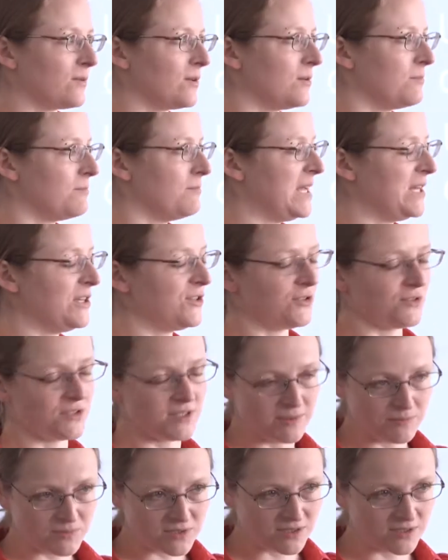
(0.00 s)
manage your
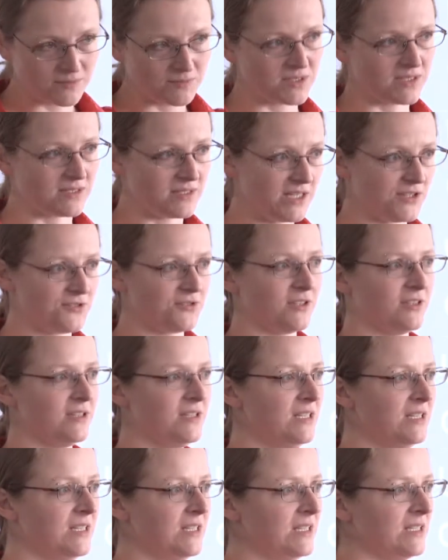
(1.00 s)
symptoms, etc.
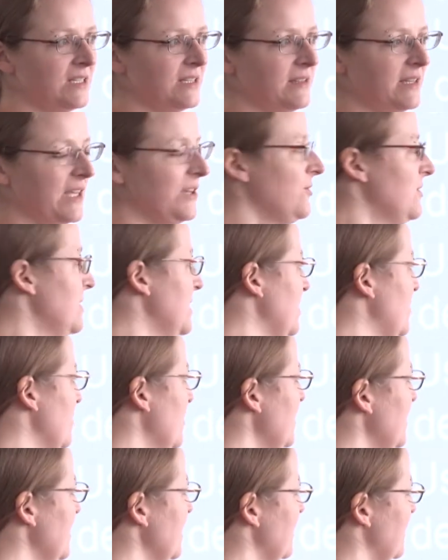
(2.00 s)
Then you need
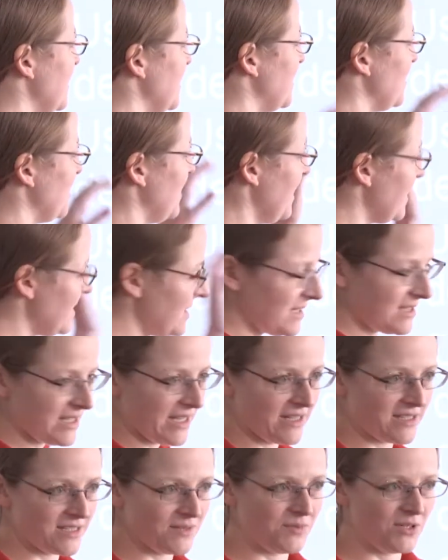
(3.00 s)
not just the genetic
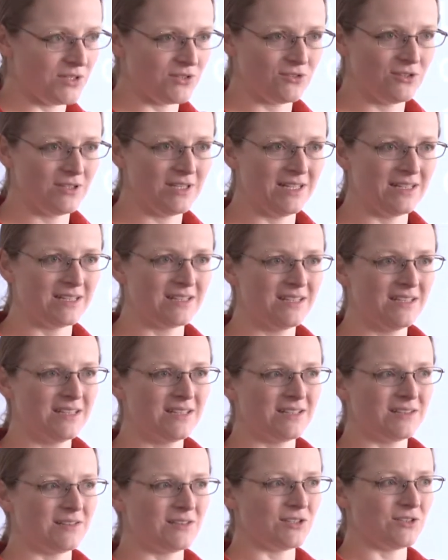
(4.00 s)
data, but you need
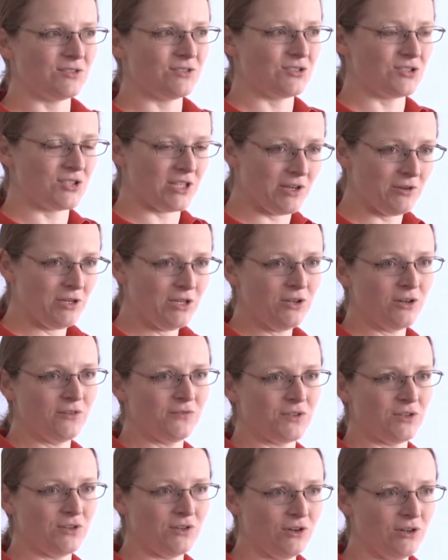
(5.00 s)
the sharing
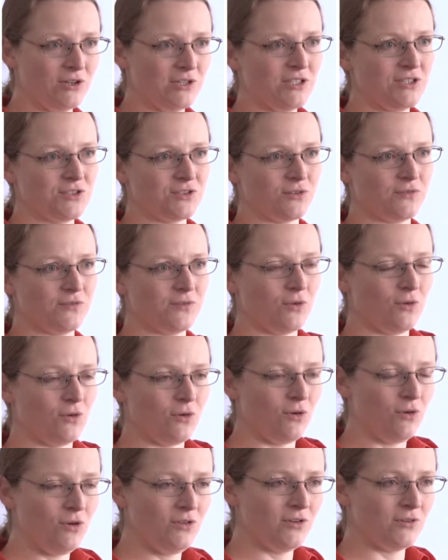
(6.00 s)
of the knowledge of
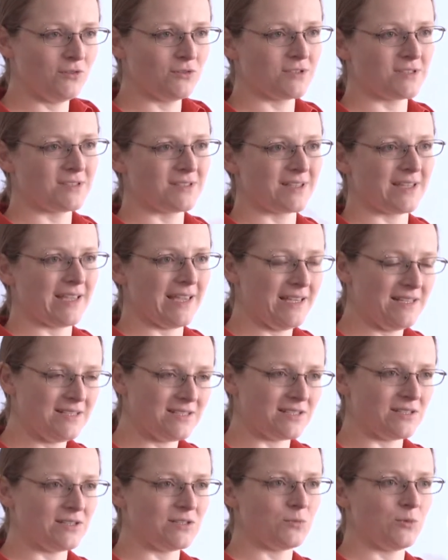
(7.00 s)
all those
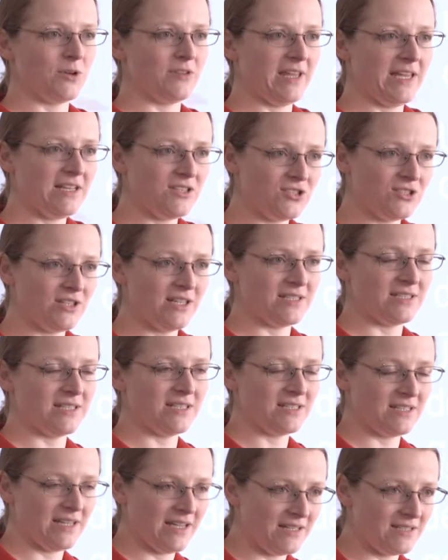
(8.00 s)
cases where that
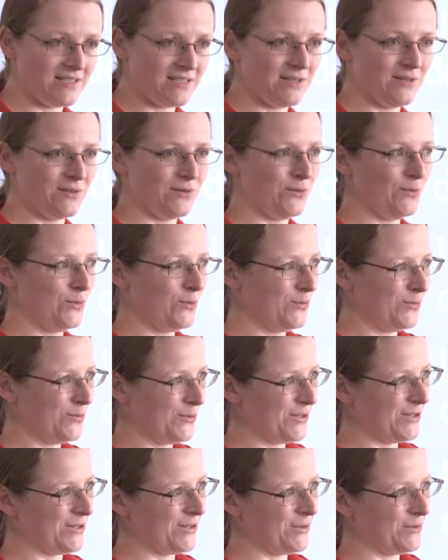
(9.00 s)
genetic data,
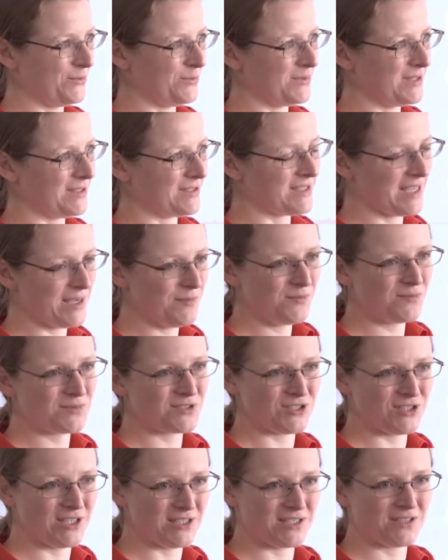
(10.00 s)
the same
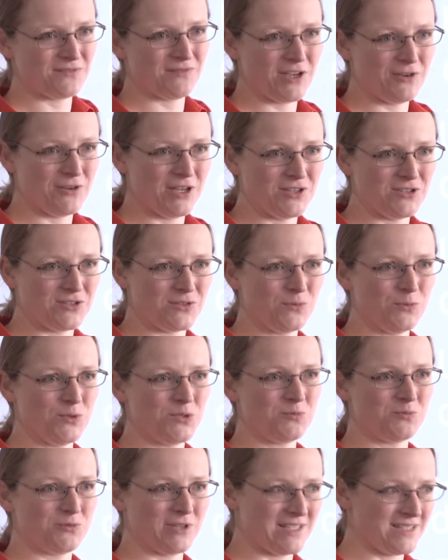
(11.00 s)
genetic variation
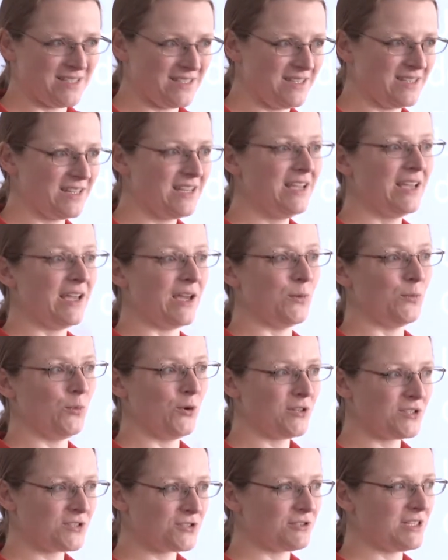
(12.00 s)
was present, and
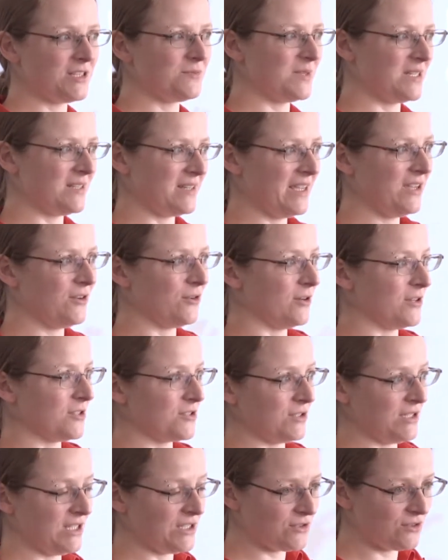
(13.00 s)
what treatment they got.
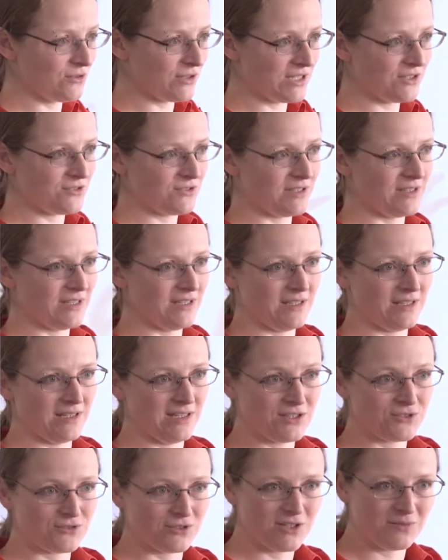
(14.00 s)
So you need to look into the
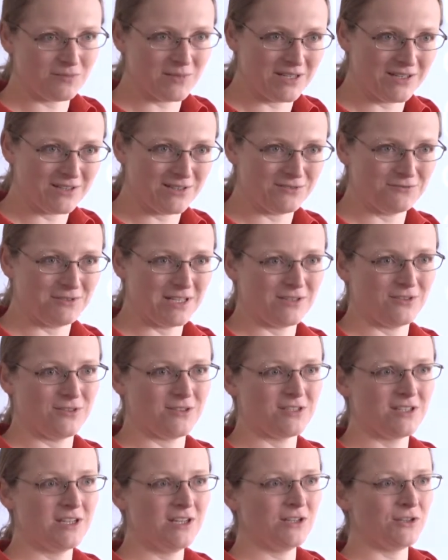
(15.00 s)
electronic medical
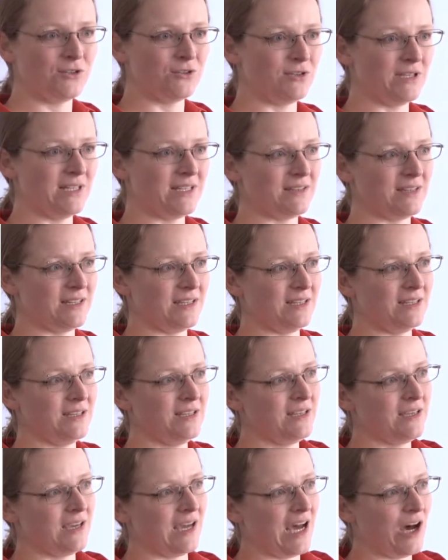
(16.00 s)
records. You need the
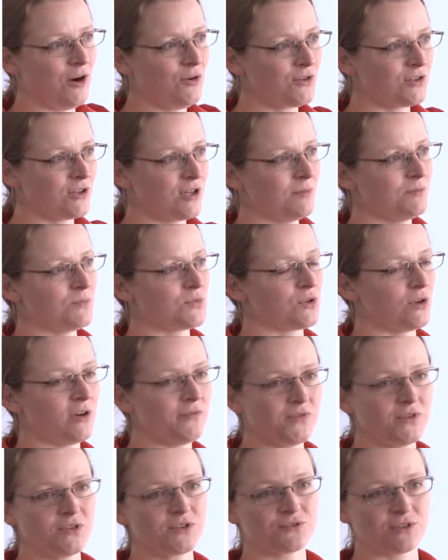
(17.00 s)
outcomes
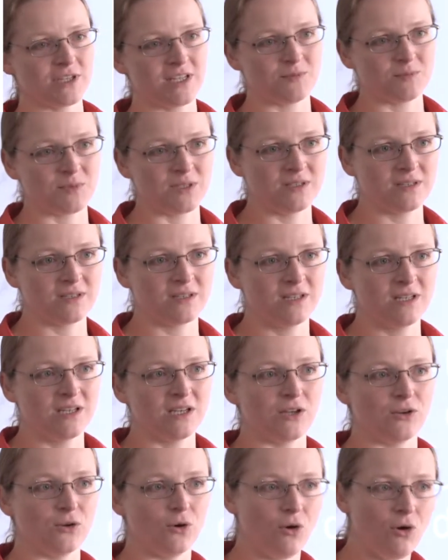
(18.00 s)
of the treatment,
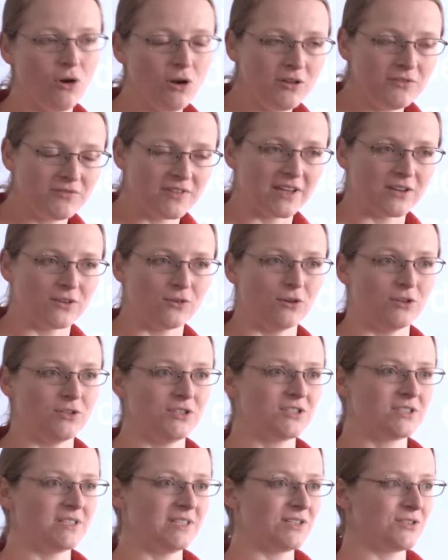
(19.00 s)
and all of that
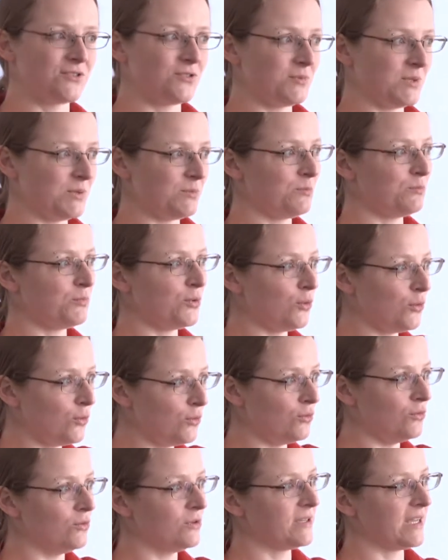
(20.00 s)
knowledge needs to be
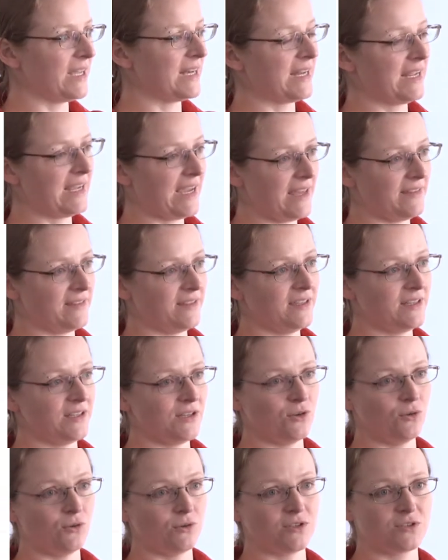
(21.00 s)
pooled and gathered
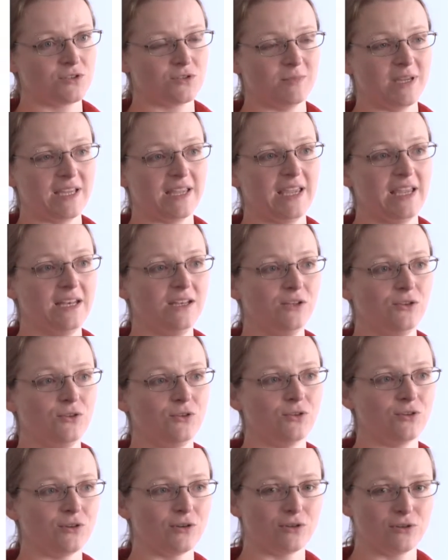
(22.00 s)
in order to make any
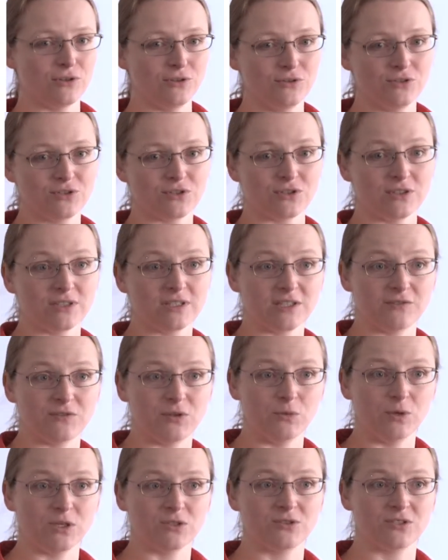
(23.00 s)
new conclusions
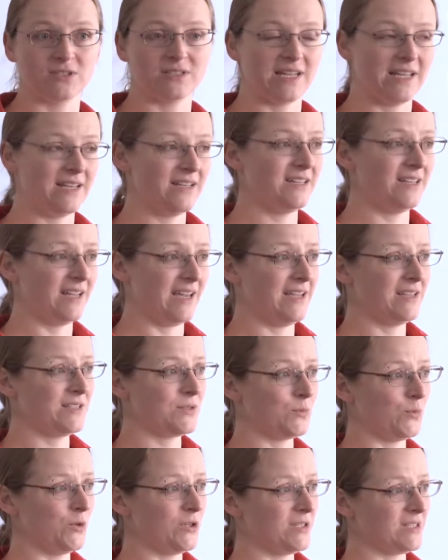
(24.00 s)
if you want to
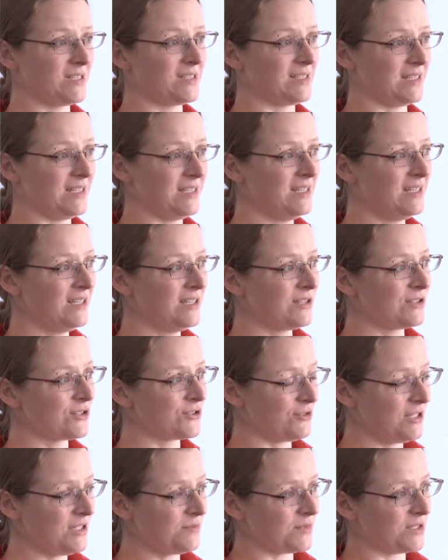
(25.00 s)
standardize what is the
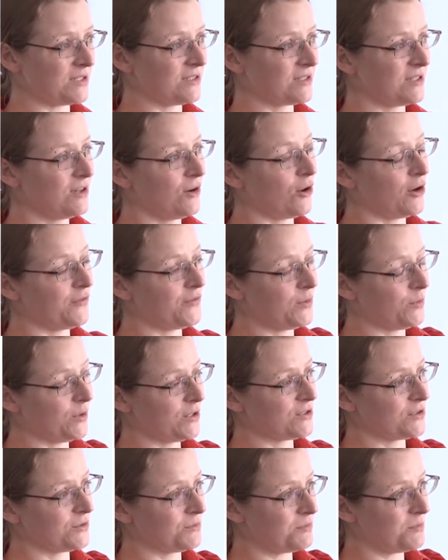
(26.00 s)
treatment, or if you
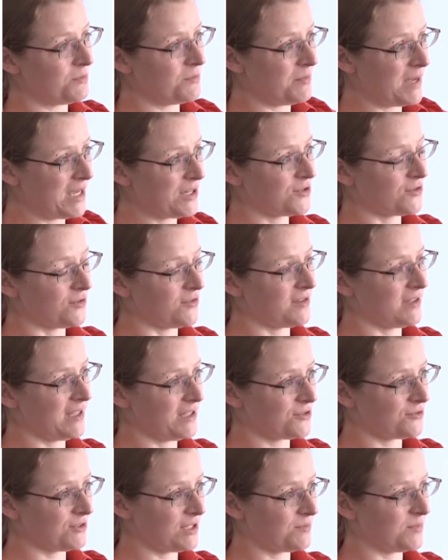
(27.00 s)
want to make sure that
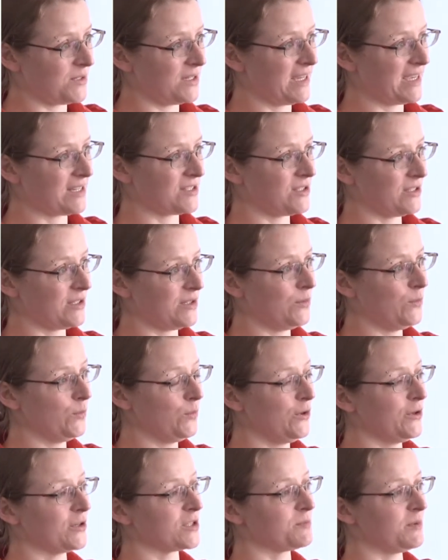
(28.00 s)
that treatment actually
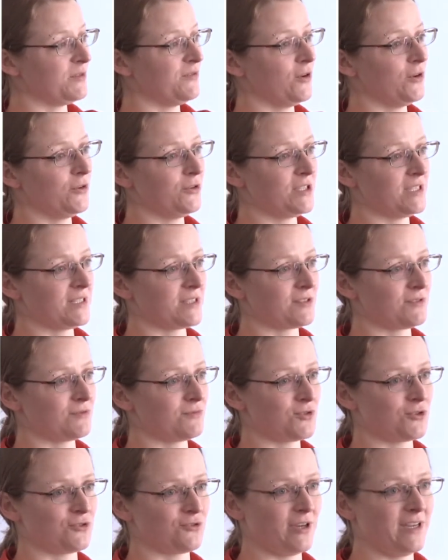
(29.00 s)
works before you just
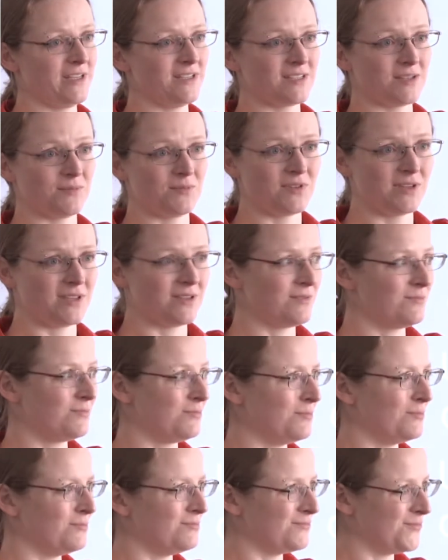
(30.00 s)
try something
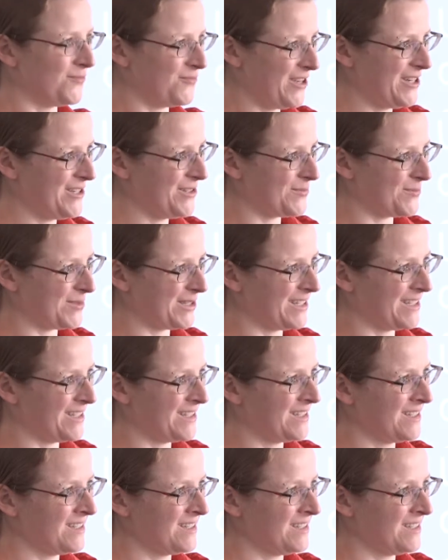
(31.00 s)
randomly.